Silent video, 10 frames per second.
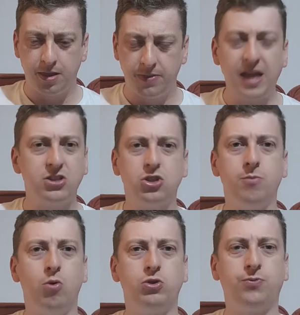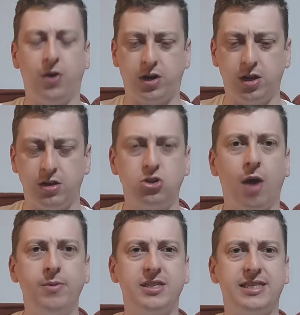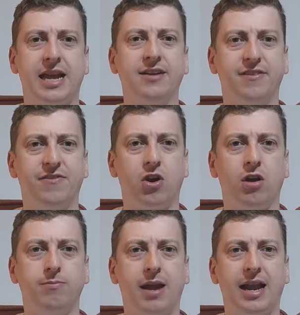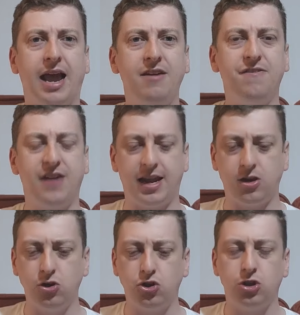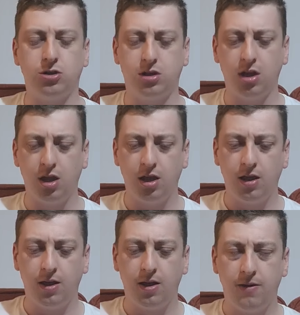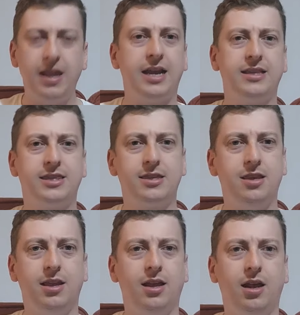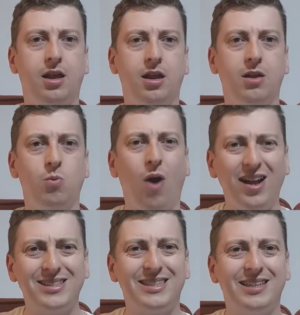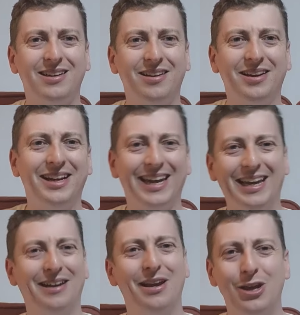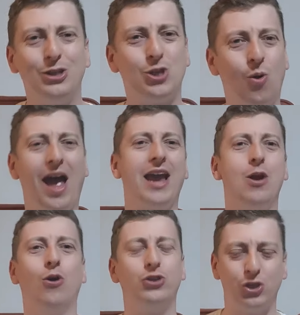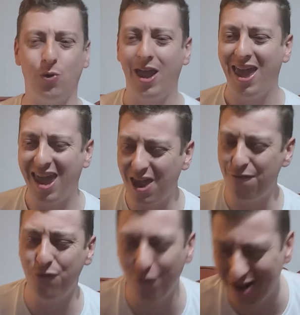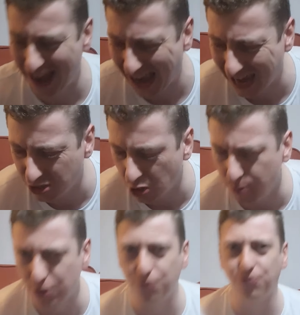That's the most fucking dumbest thing I've ever heard in my life. Like, you should, like, what? So hang on, so if you're an AEW